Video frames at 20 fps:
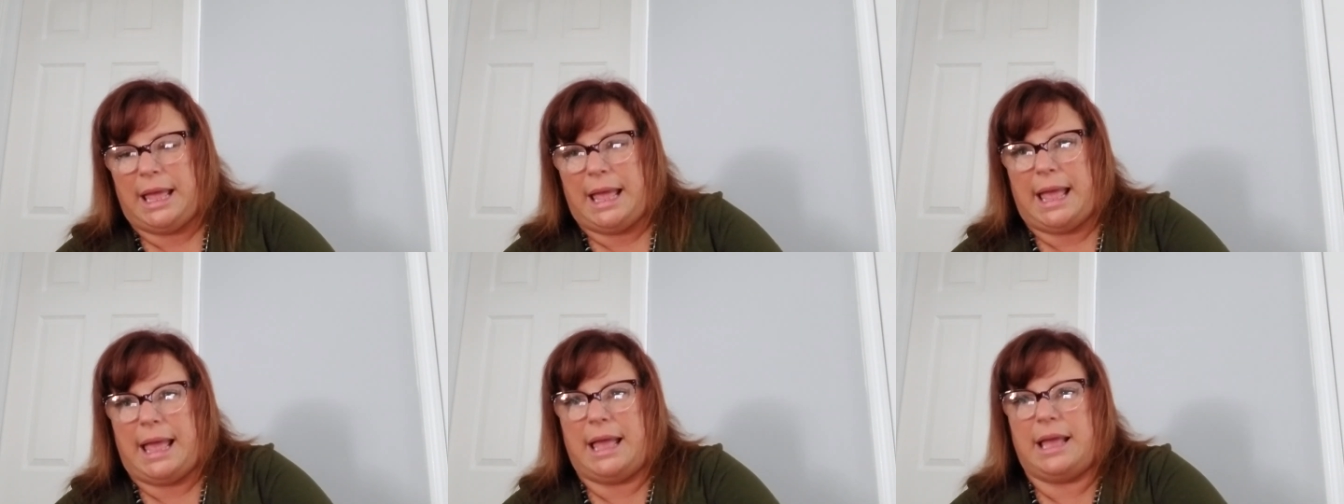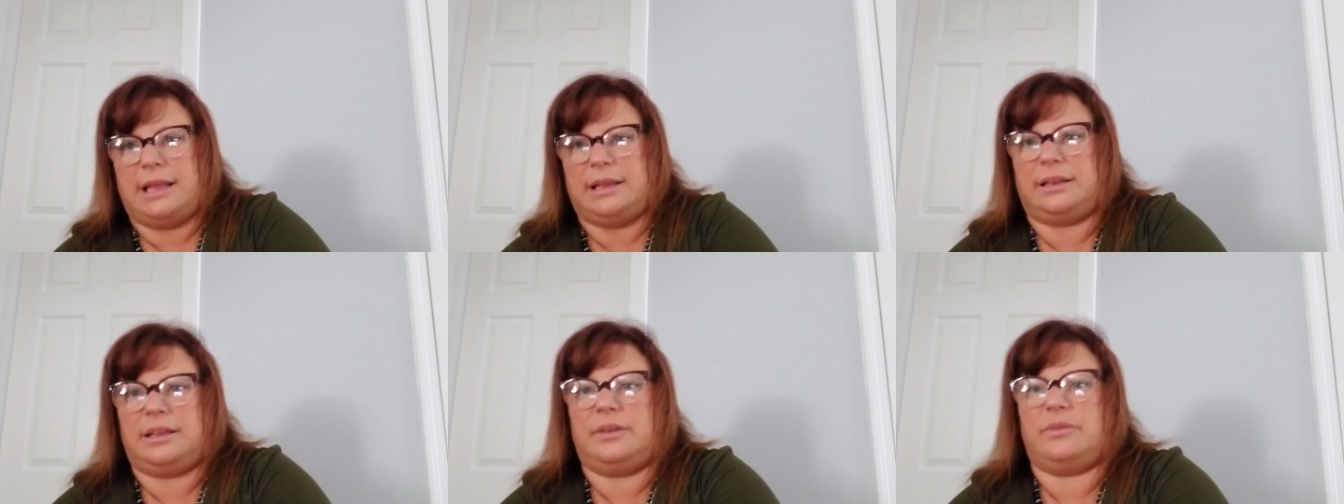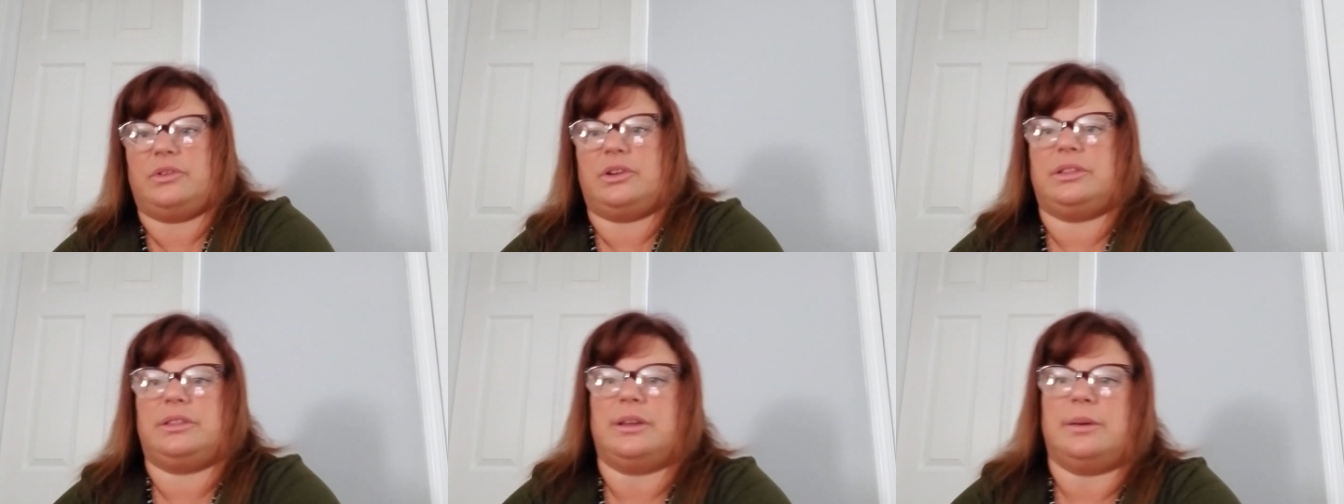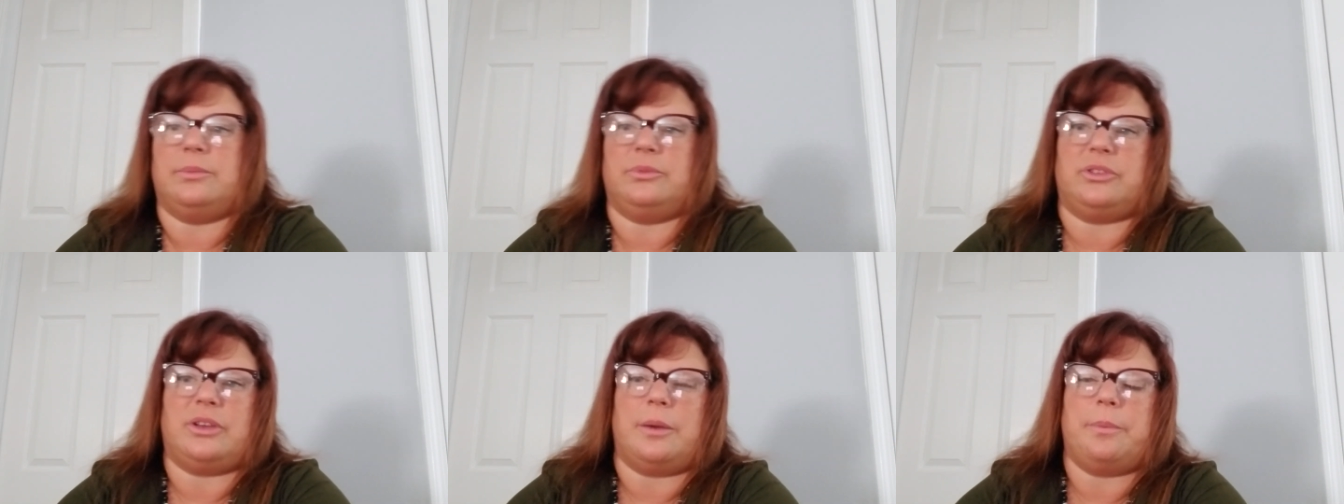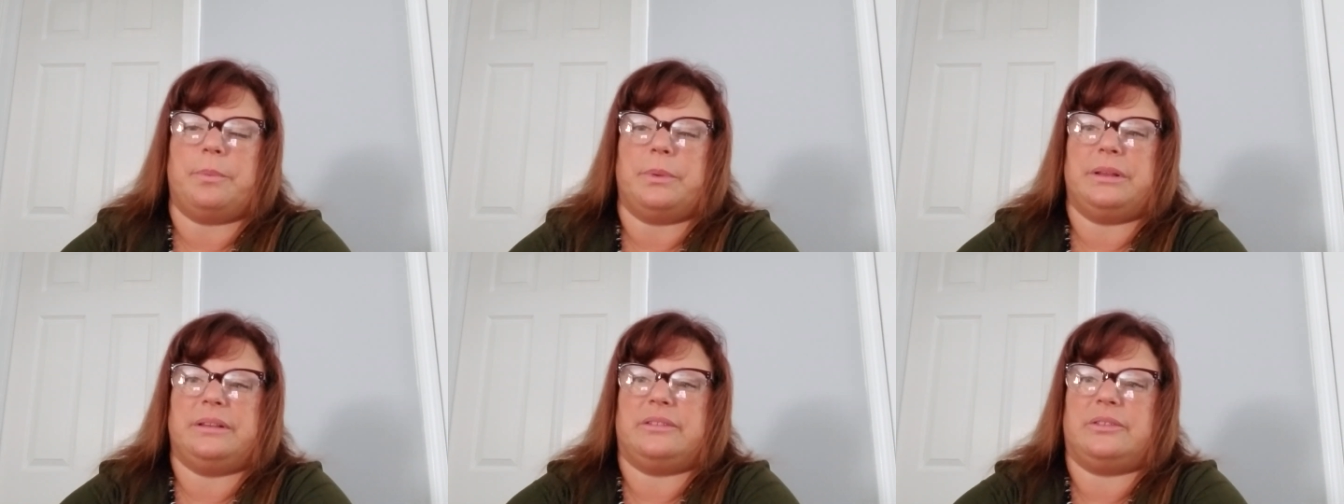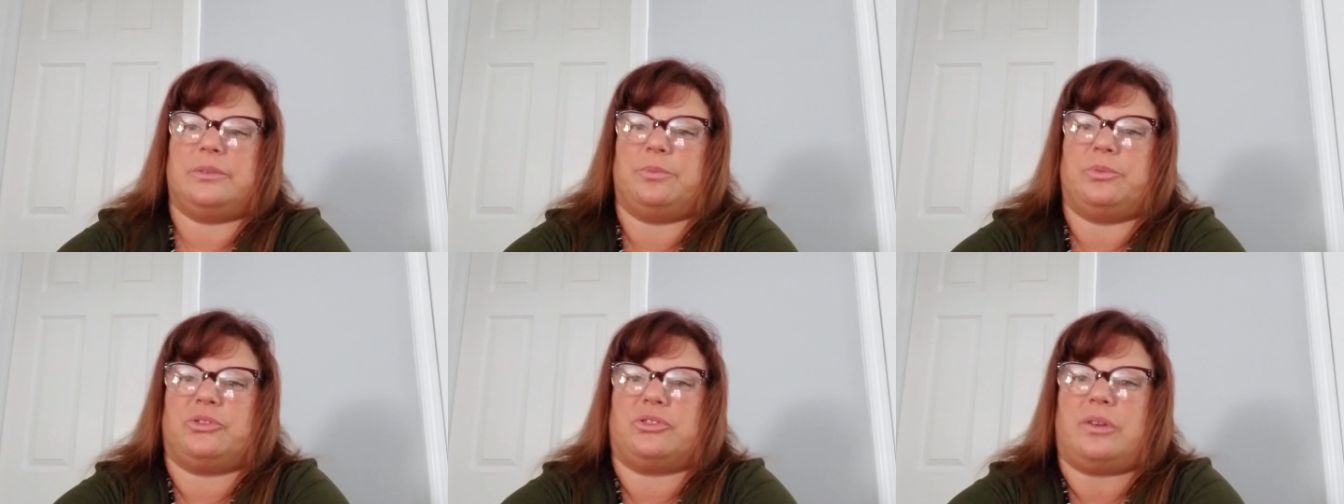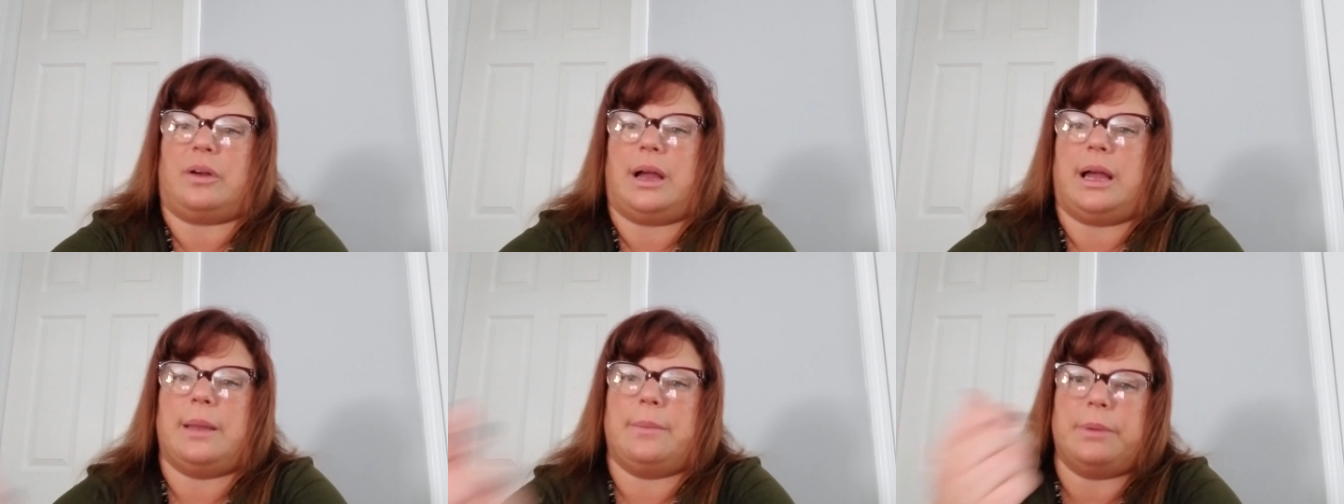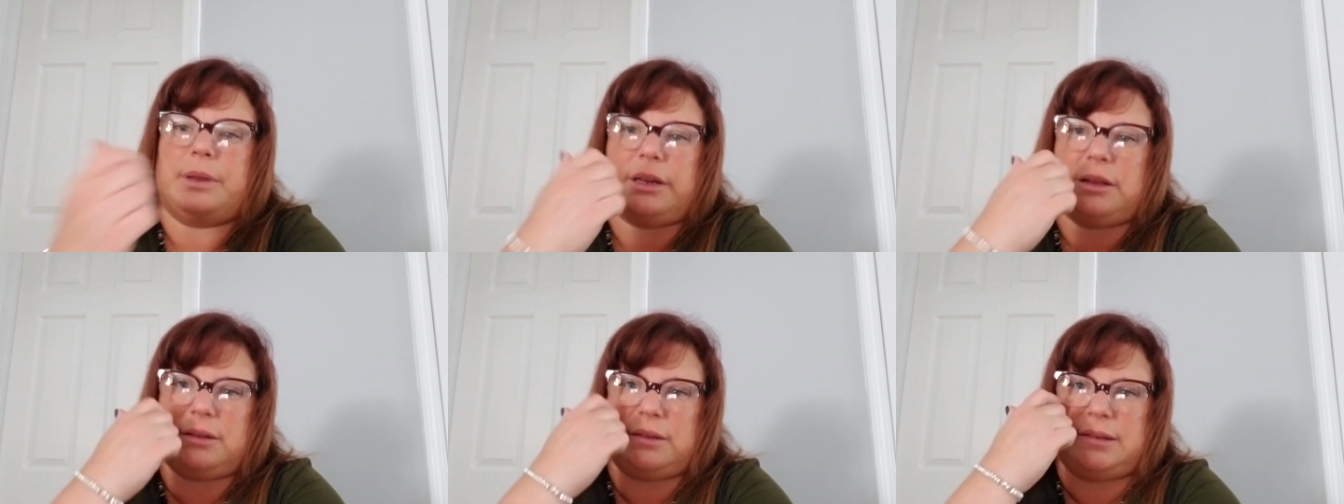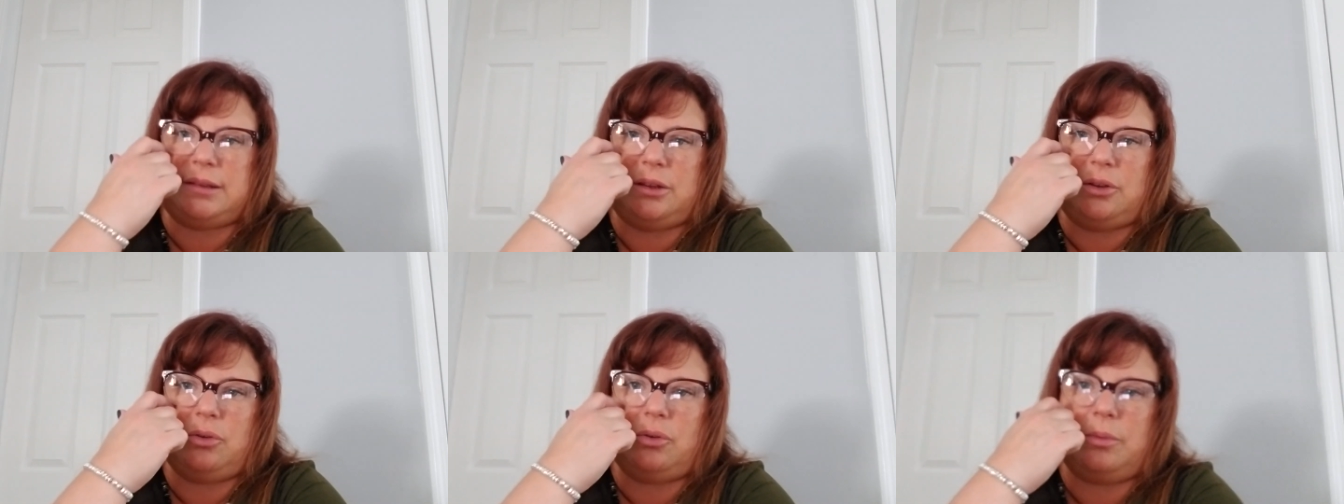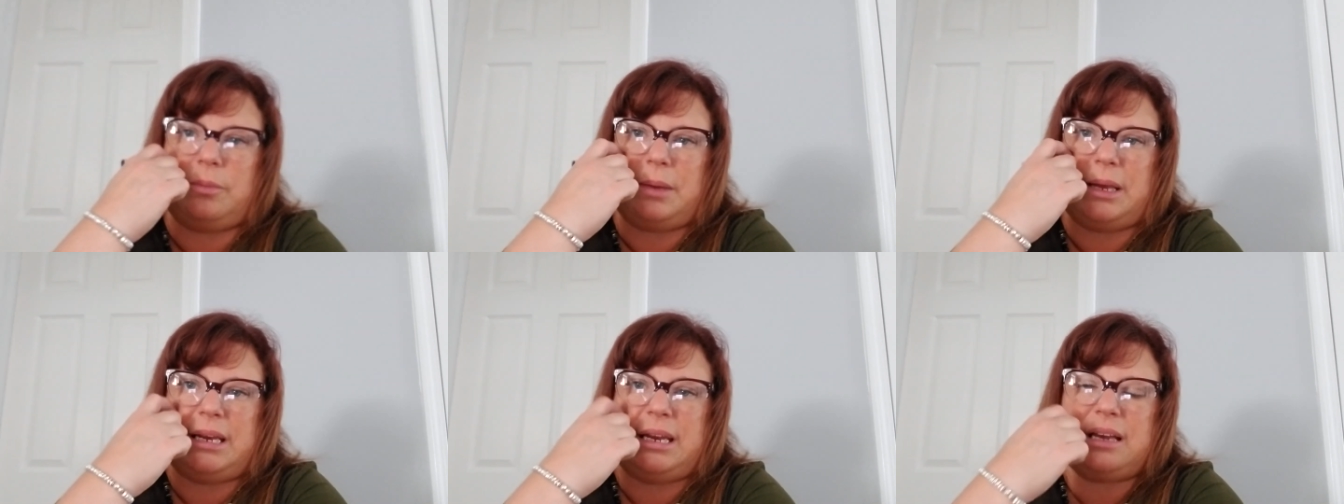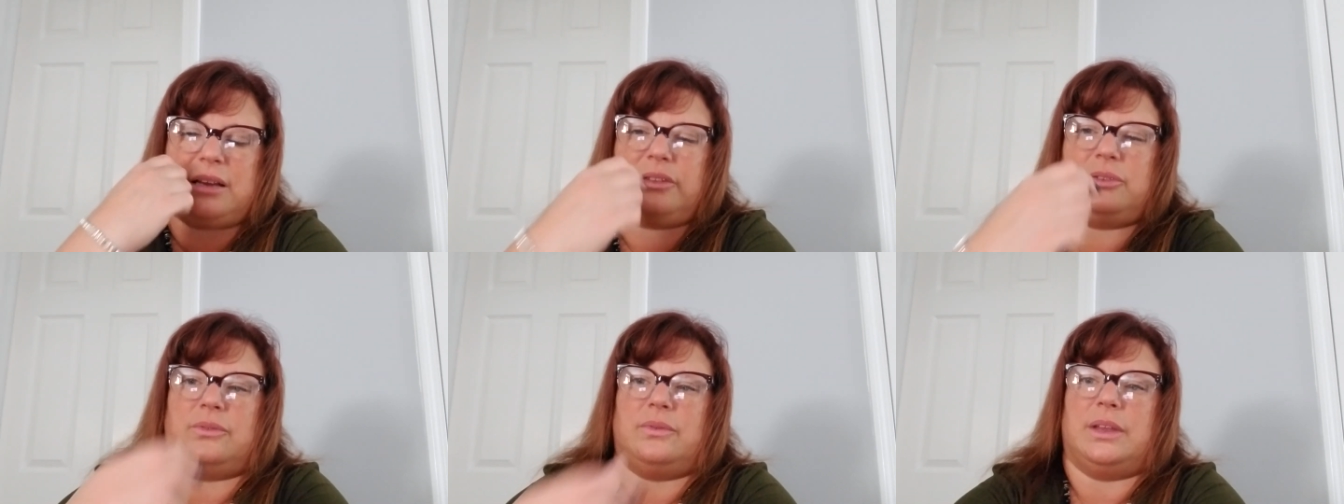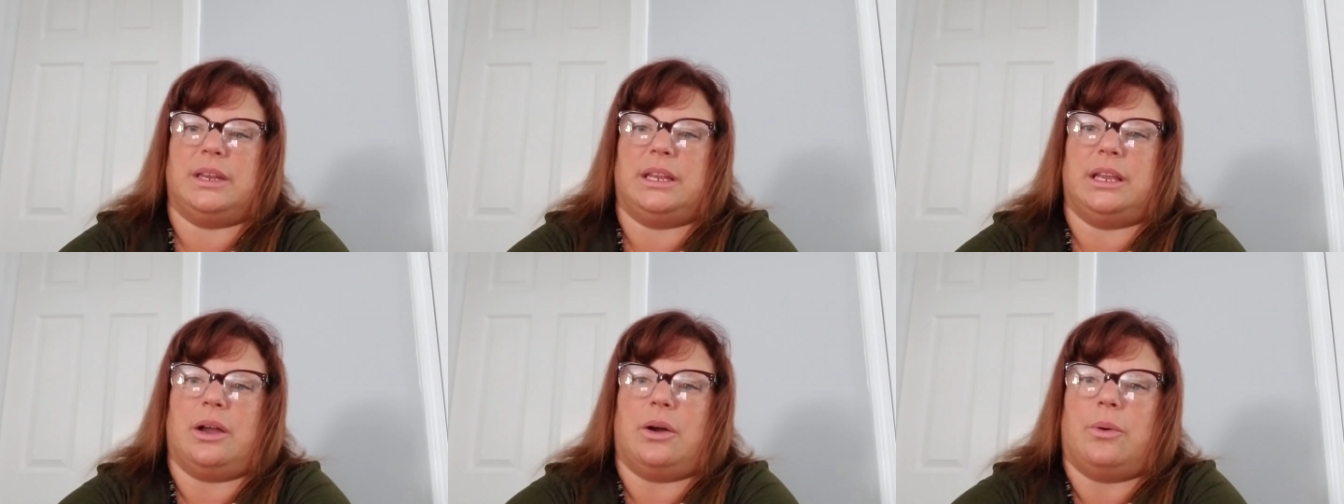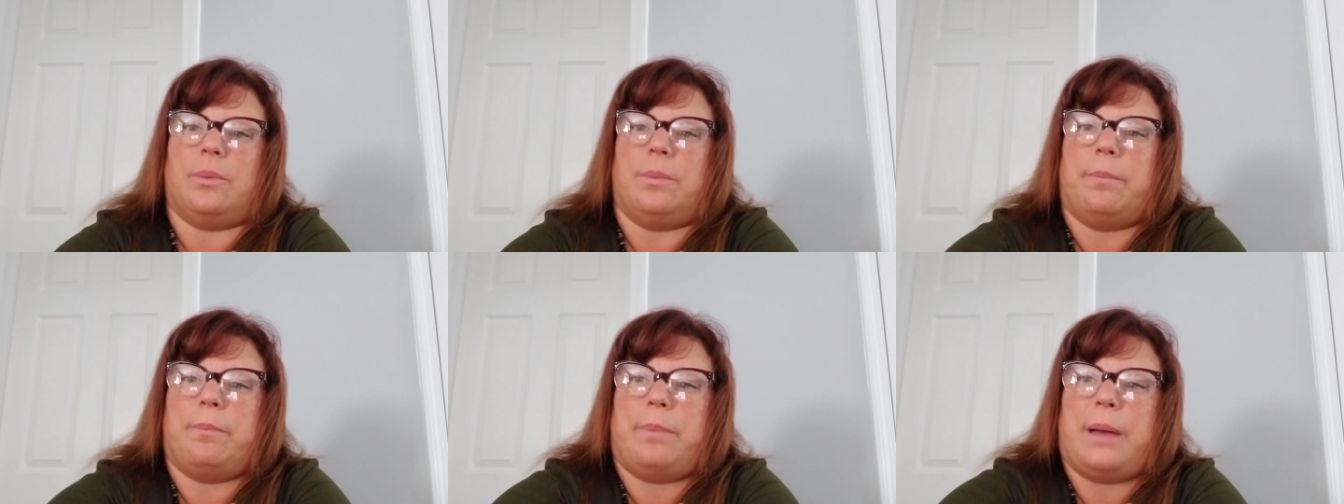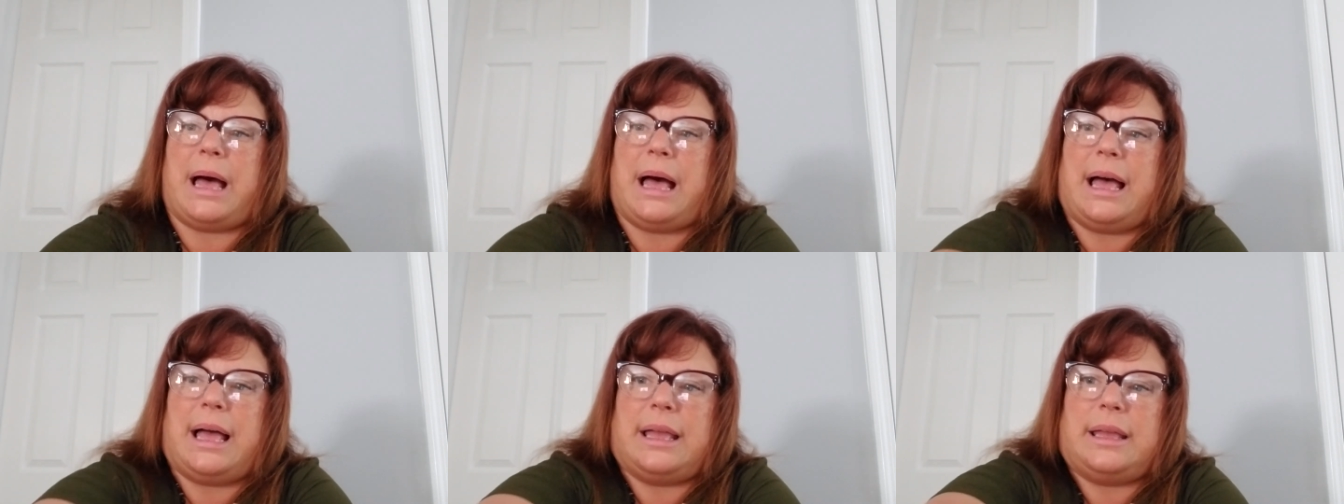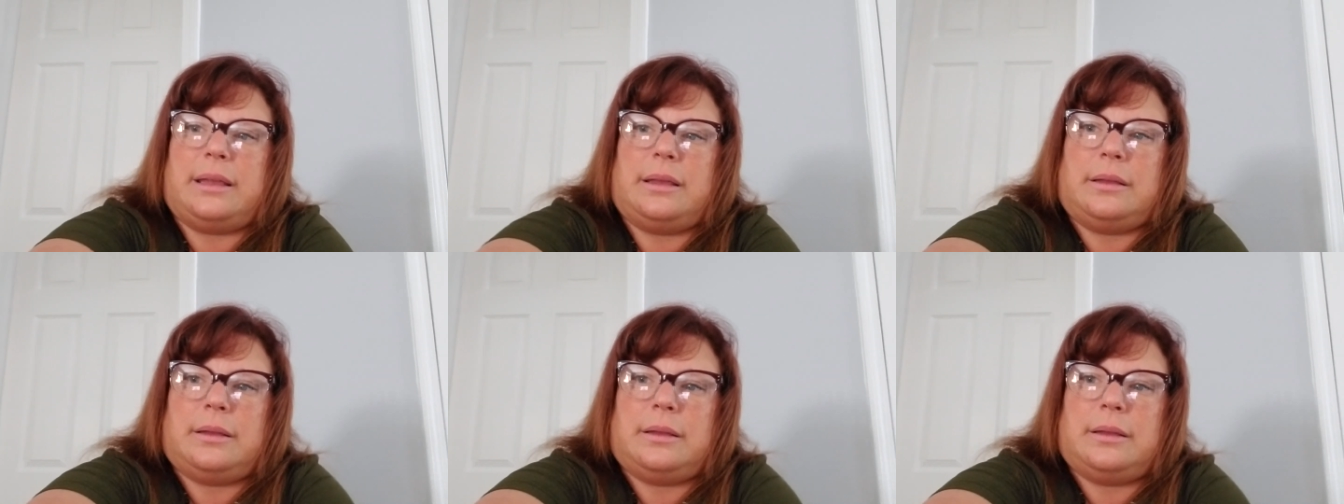And give it a thumbs up and subscribe. And I'll see you in my next video. Bye.